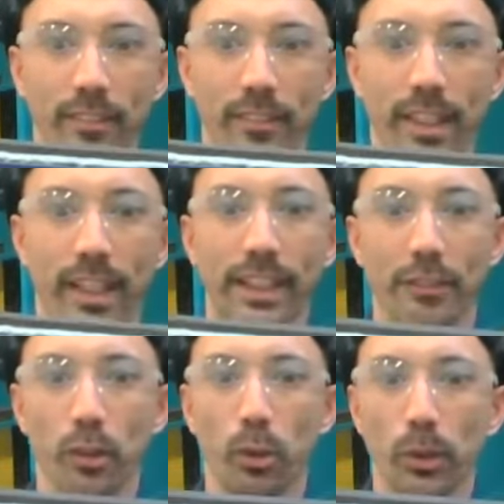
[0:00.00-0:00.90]
Yeah, that's
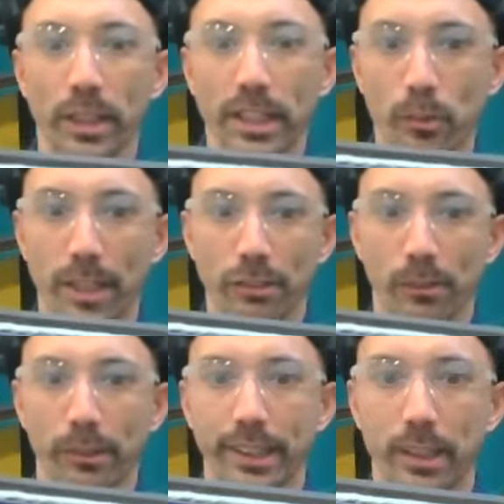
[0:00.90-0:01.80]
the whole heat spectrum
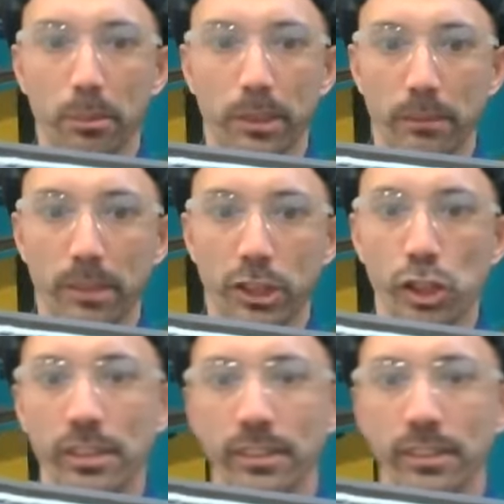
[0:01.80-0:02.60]
right there pretty much.